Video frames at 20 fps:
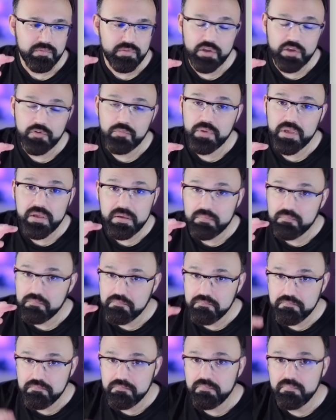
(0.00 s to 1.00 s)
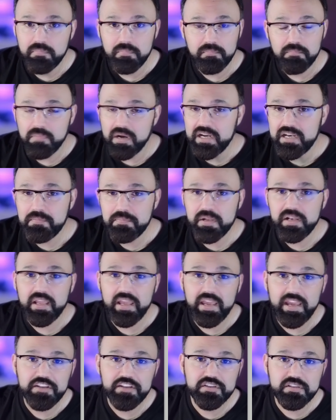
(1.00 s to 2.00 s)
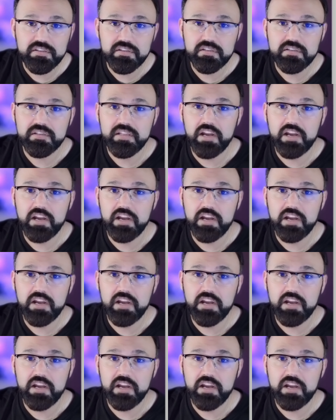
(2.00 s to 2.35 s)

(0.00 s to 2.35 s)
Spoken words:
there will be multiple agents